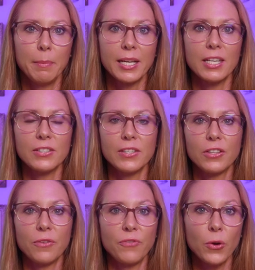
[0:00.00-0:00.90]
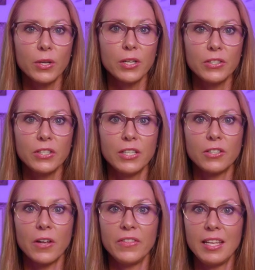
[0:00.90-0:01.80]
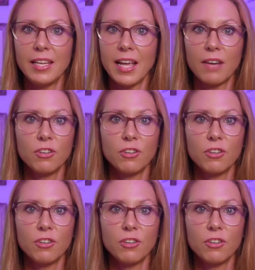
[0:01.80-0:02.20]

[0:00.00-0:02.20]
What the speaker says: because the focus is on the